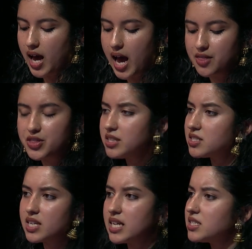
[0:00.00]
And
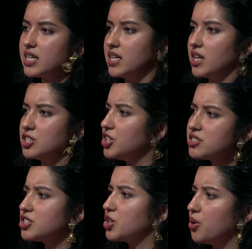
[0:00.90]
this isn't
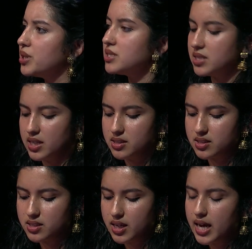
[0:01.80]
just a
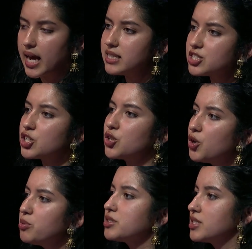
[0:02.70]
coincidence. It's a
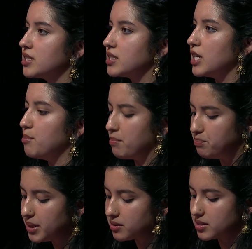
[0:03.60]
global system
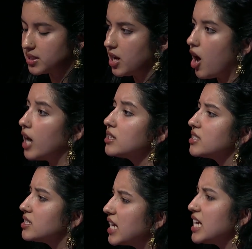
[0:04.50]
built on the
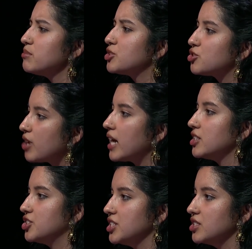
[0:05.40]
same
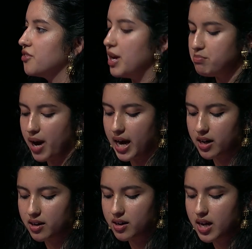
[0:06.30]
strategies of empire.
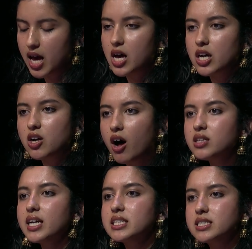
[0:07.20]

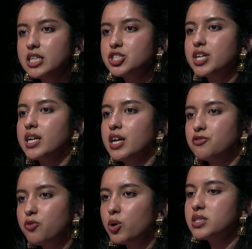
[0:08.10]
Colonization
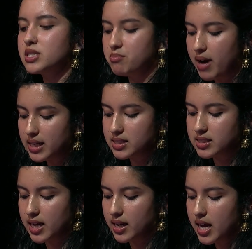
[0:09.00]
enforced the
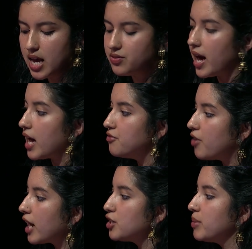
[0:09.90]
mindset that
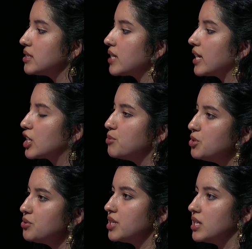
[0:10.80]
environments and
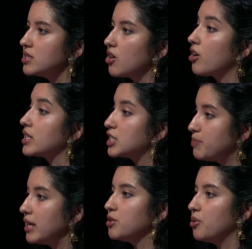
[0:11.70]
communities are
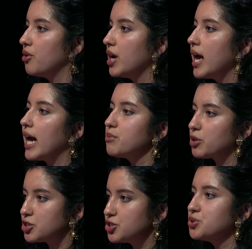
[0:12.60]
expendable in
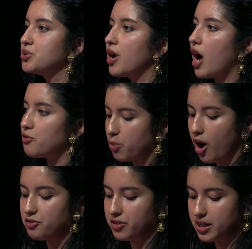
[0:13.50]
pursuit of
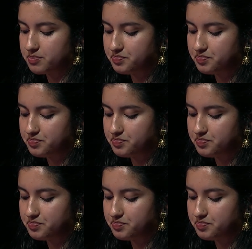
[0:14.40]
profit.